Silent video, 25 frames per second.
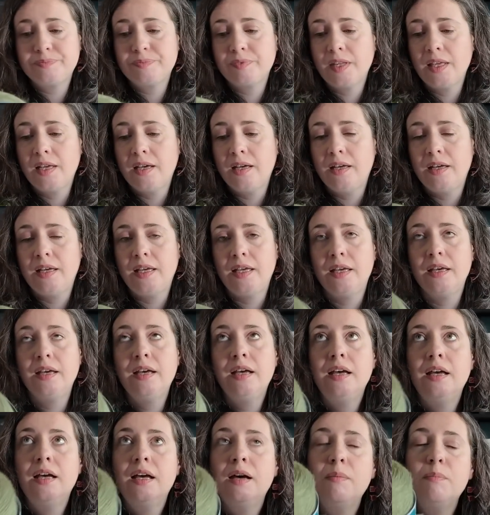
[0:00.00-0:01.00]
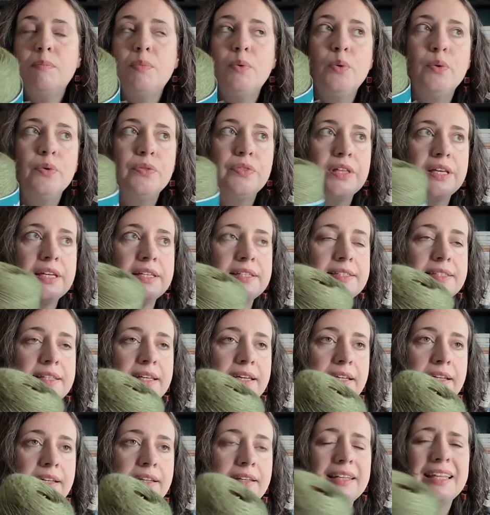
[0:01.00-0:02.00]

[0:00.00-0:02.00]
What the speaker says: I bought this in,